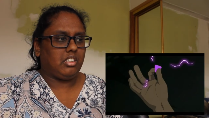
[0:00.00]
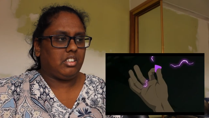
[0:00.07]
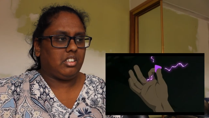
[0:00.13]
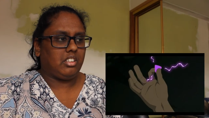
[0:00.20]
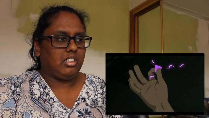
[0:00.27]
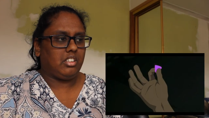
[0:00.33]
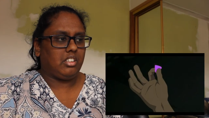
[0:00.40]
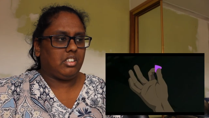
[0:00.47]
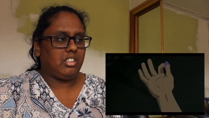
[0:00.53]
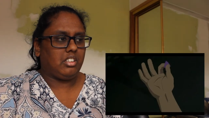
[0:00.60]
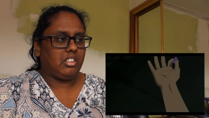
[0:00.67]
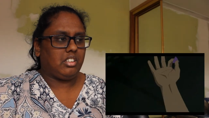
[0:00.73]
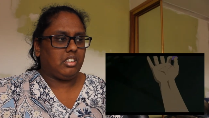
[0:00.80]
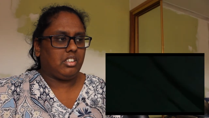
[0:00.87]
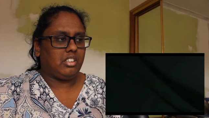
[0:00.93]

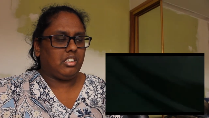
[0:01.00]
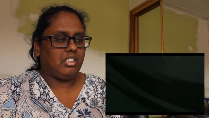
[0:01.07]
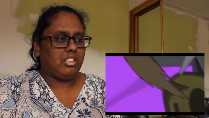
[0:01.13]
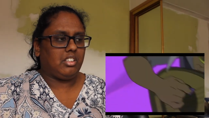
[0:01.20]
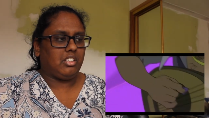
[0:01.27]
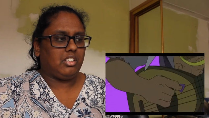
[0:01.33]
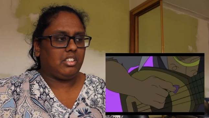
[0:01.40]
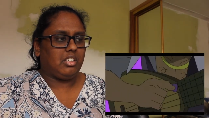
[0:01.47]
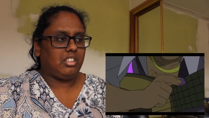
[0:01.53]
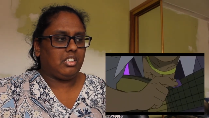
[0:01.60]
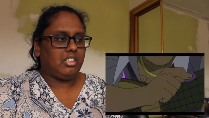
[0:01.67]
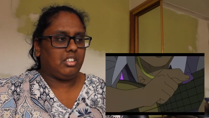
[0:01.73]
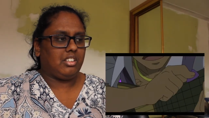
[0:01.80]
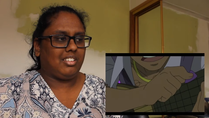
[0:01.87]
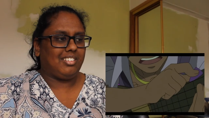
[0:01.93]

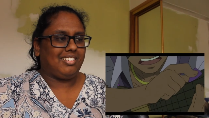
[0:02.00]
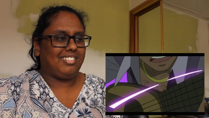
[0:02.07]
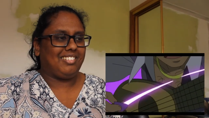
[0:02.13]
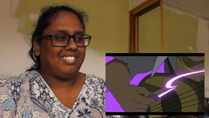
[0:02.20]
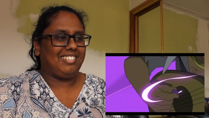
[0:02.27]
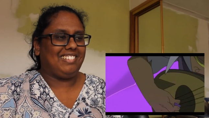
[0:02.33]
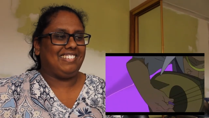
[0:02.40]
(silence)